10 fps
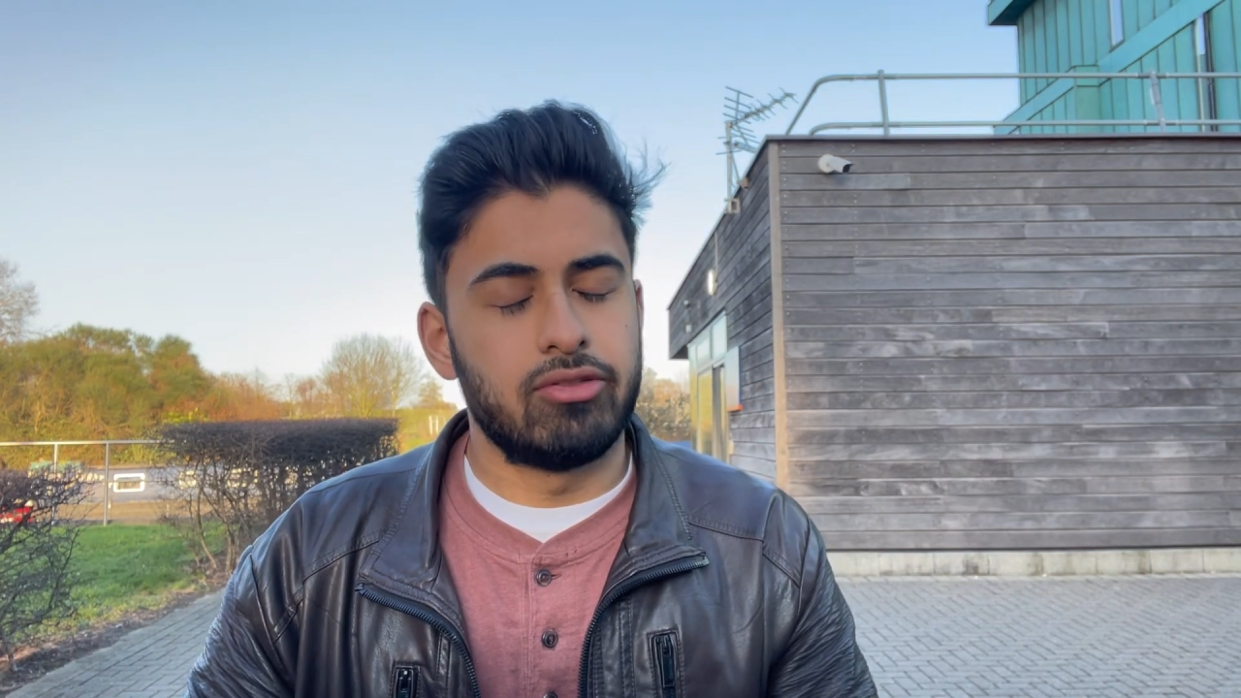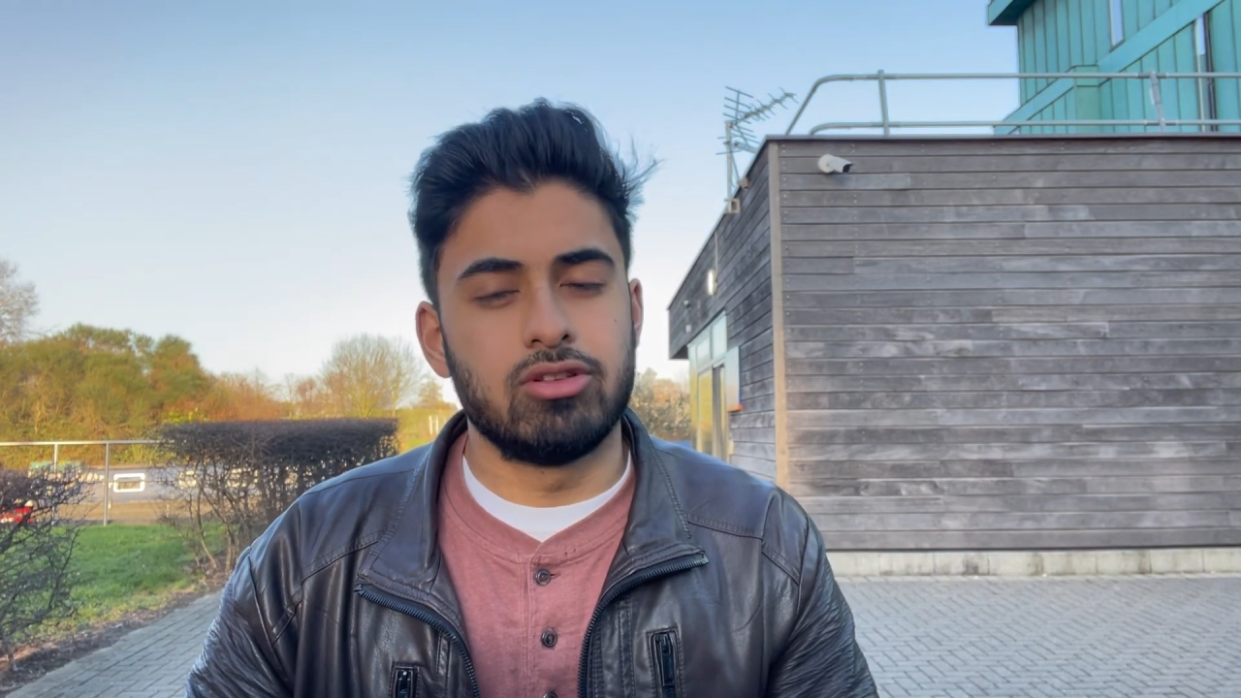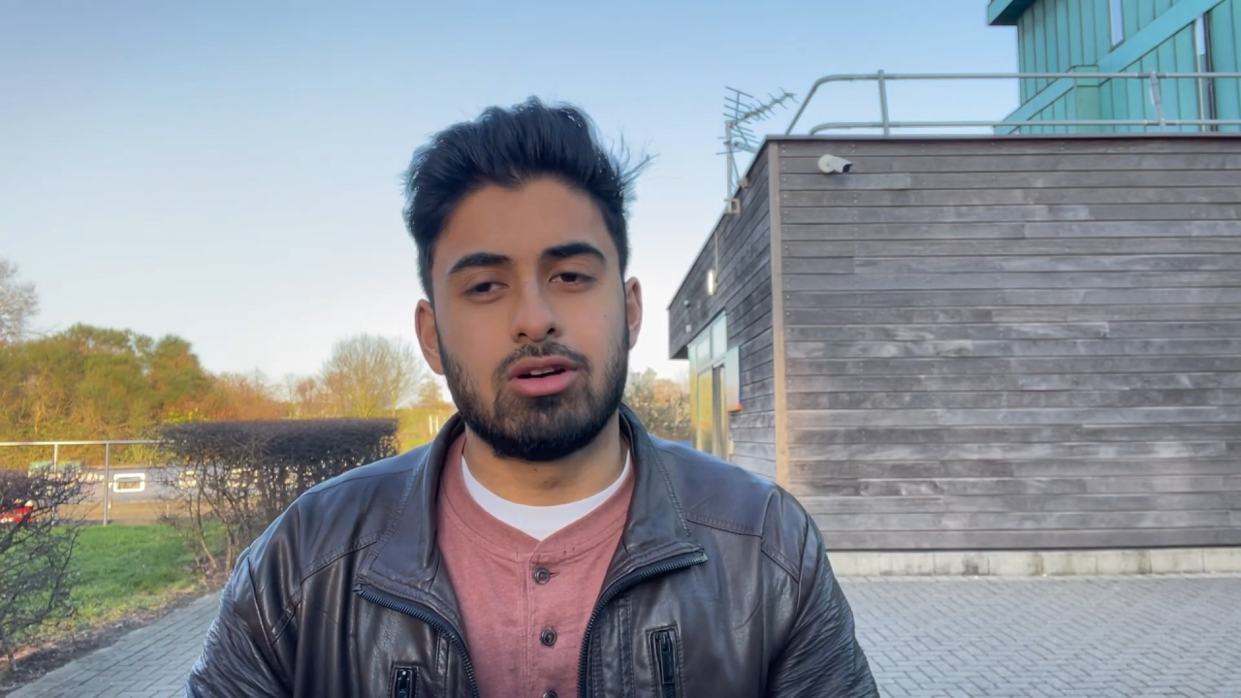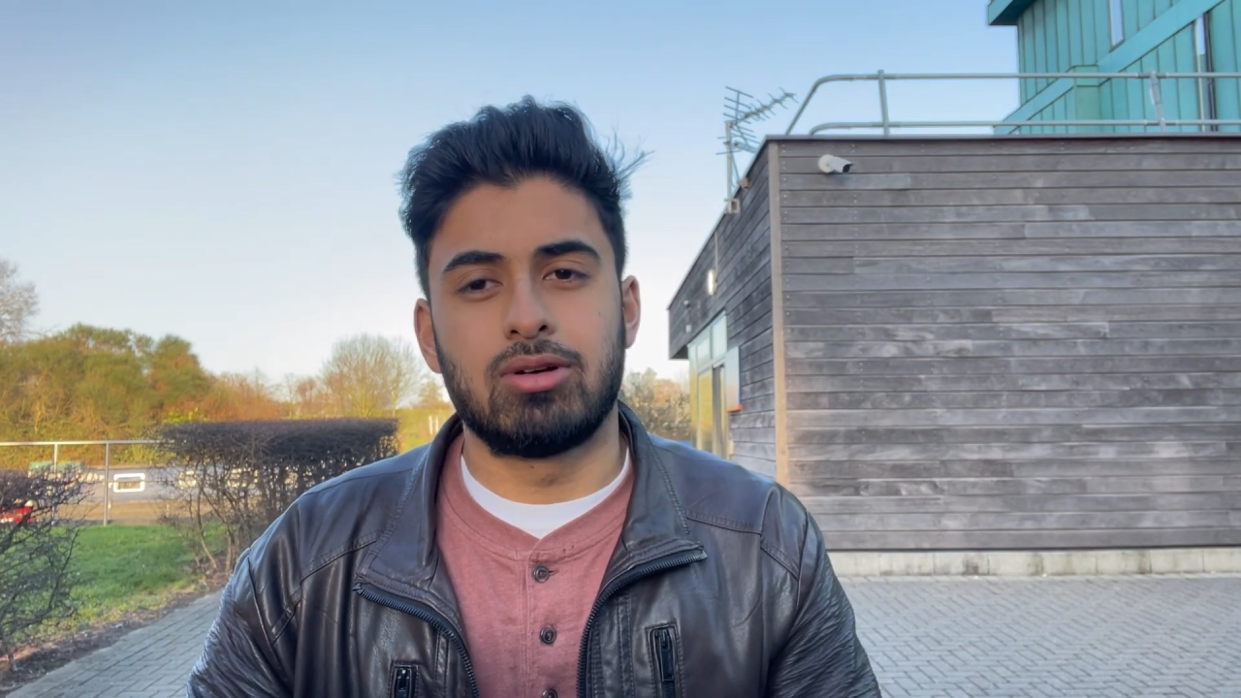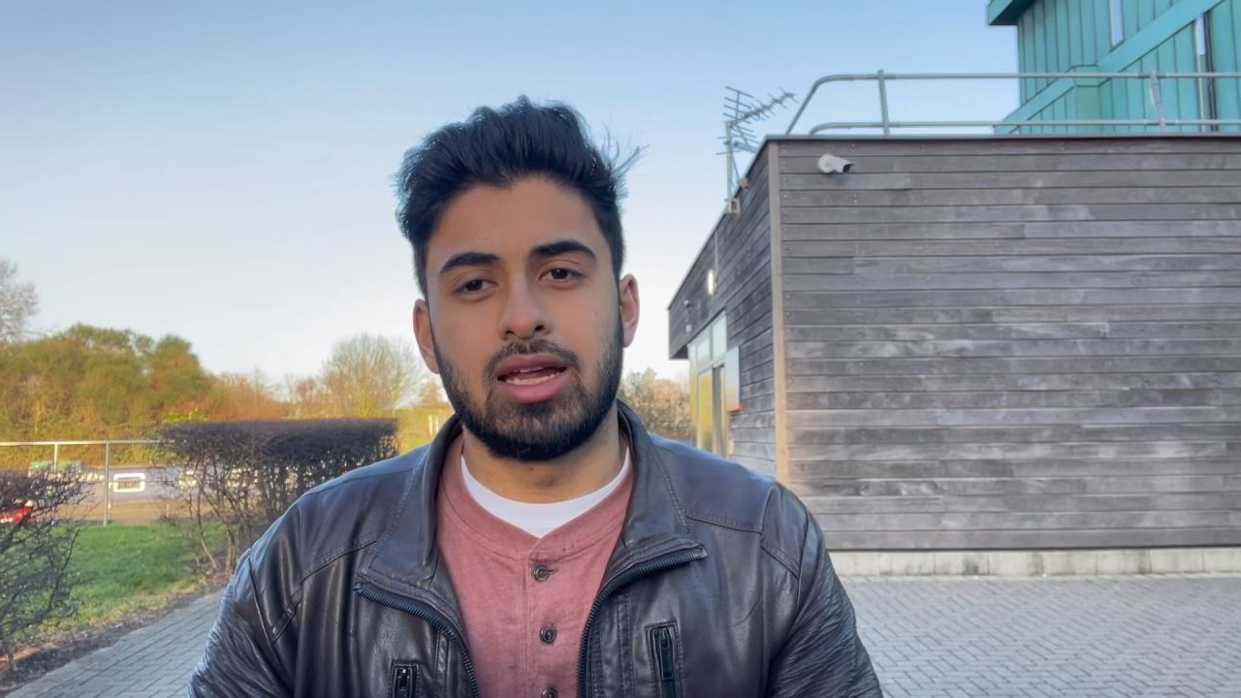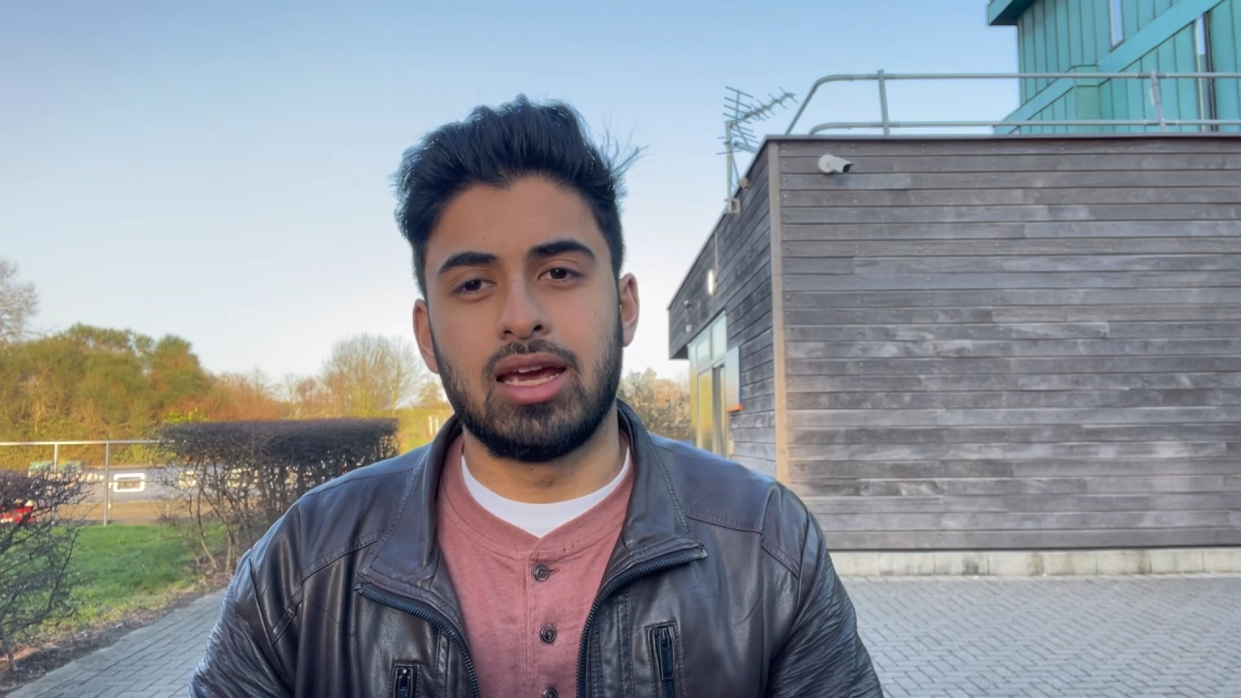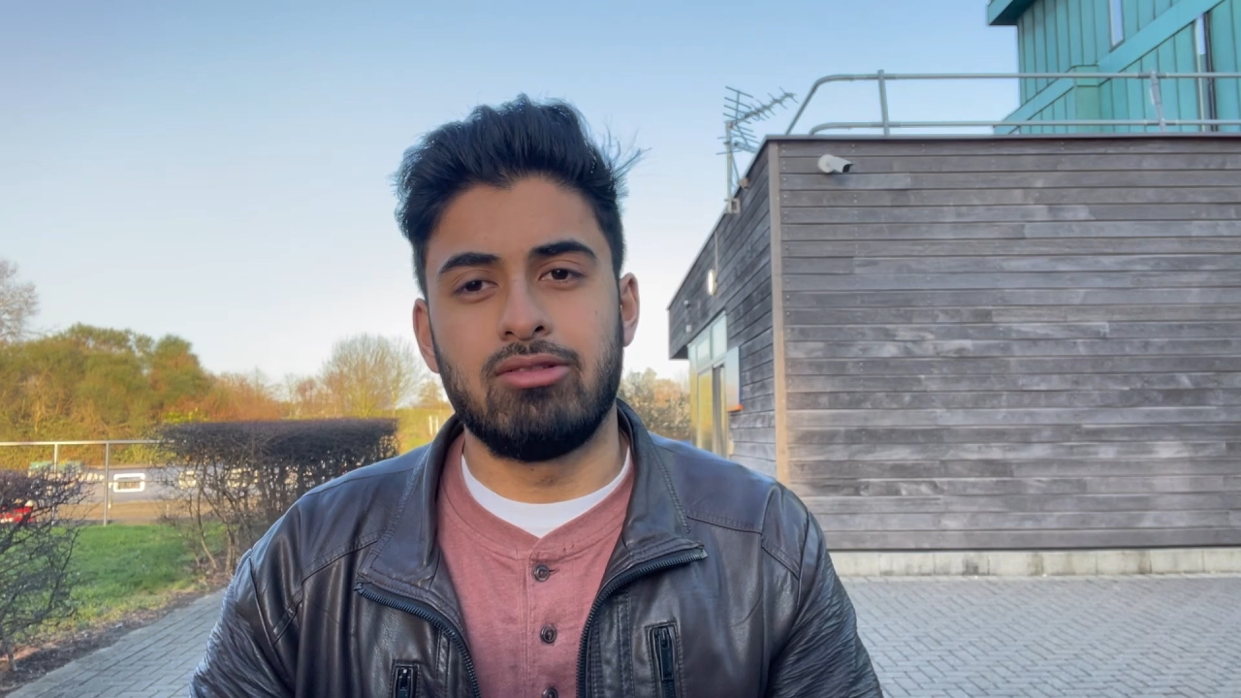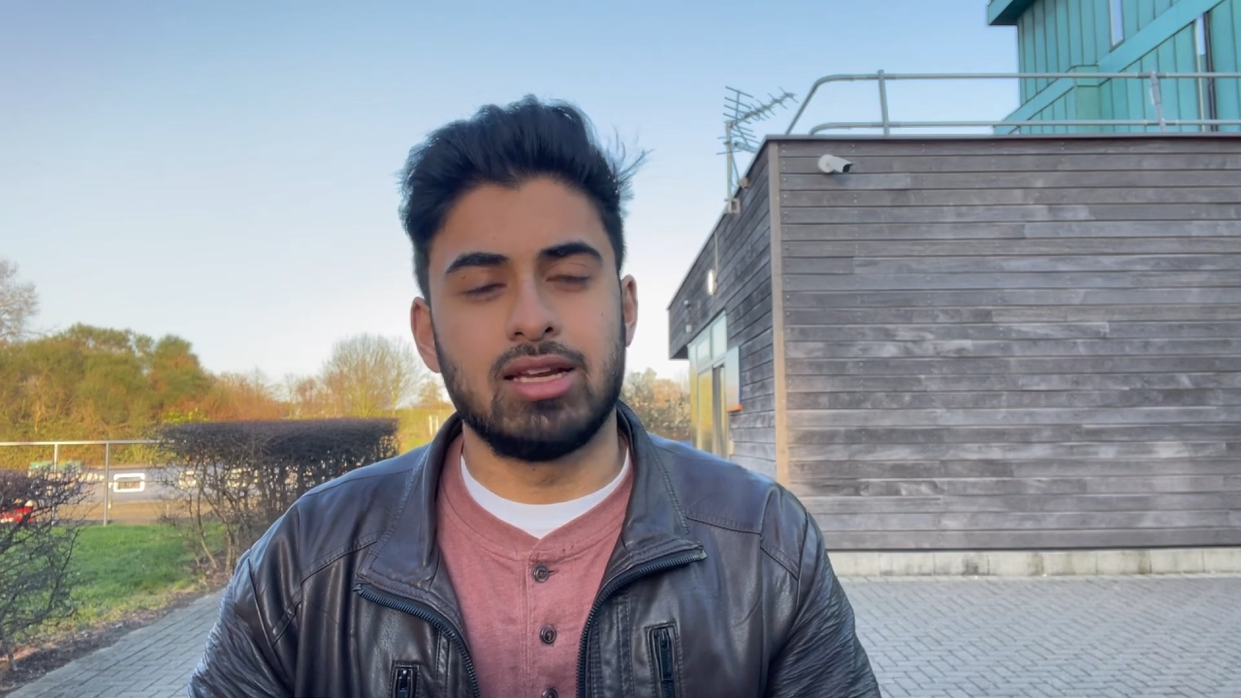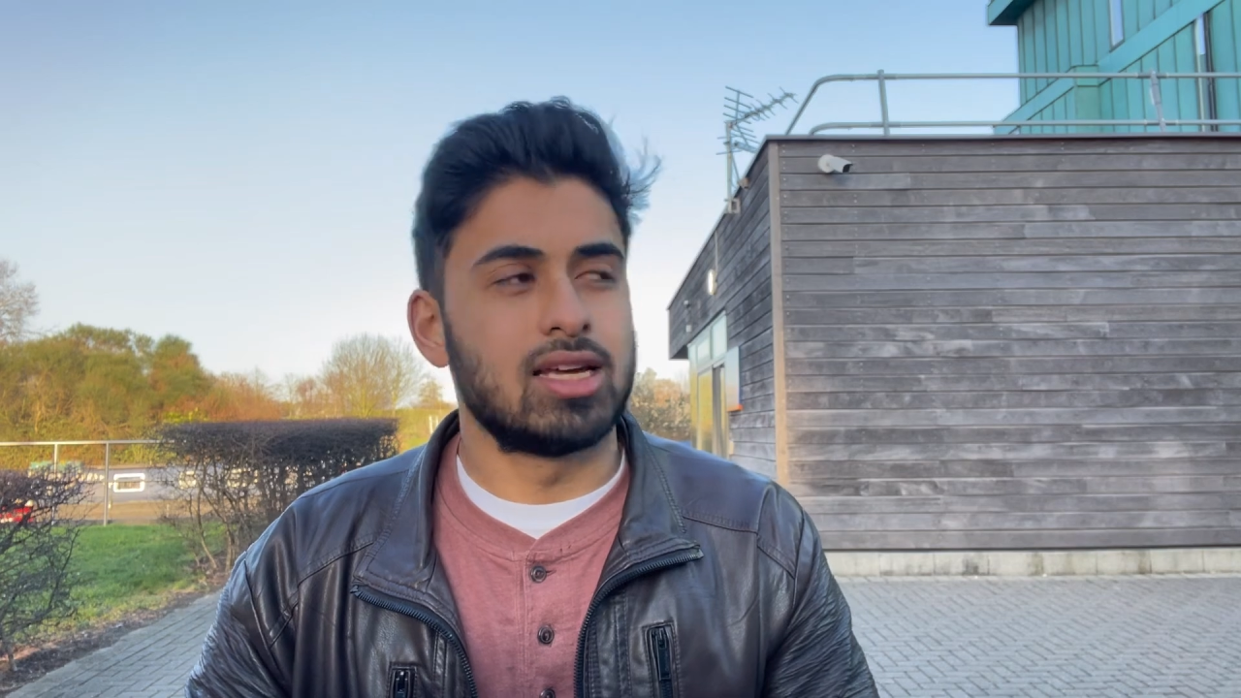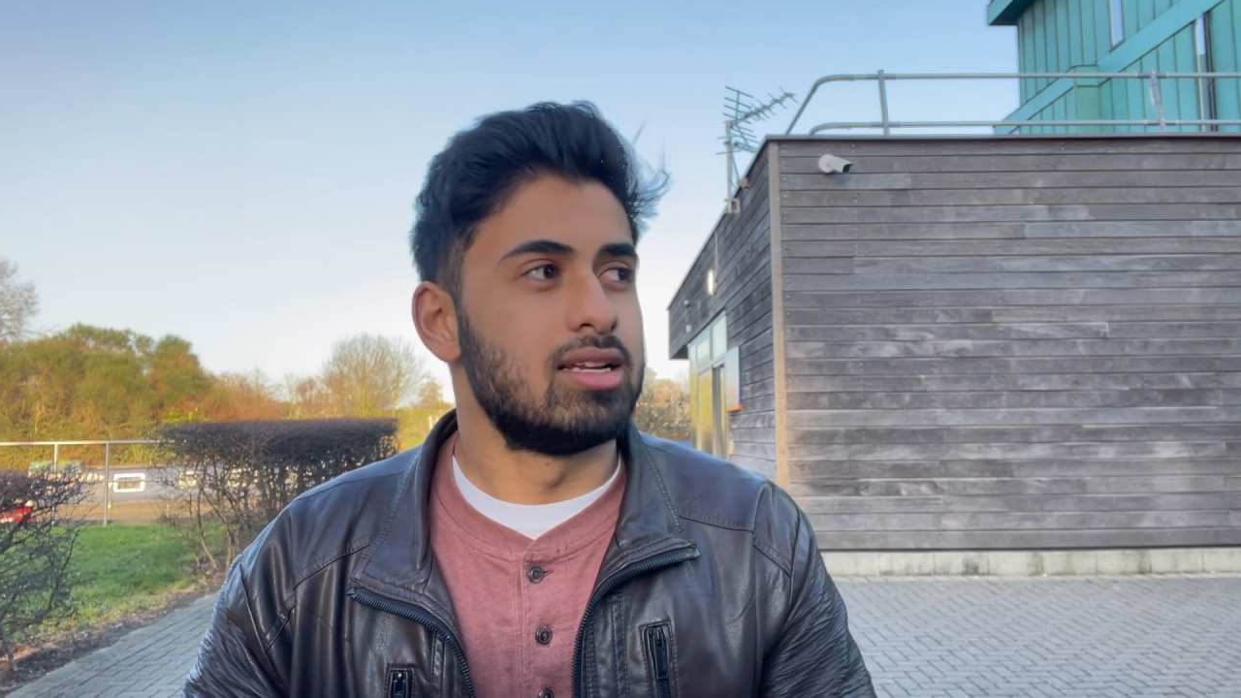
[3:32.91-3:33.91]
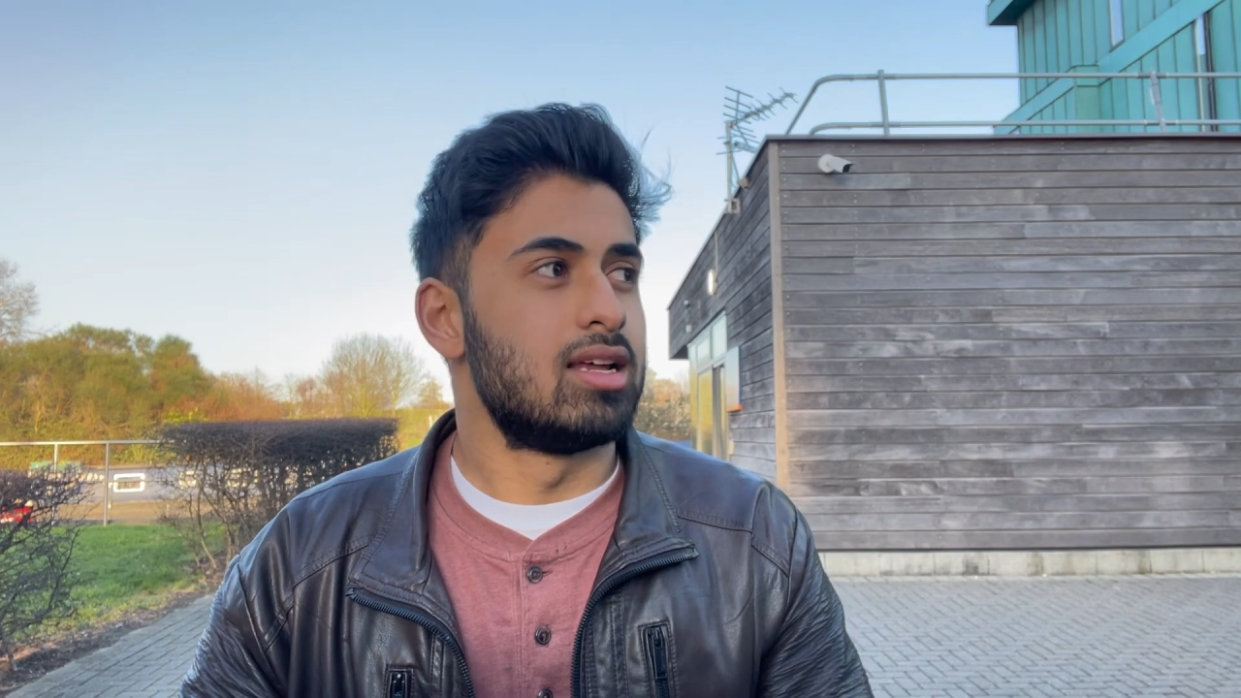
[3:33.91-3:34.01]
if you don't want to hear it, then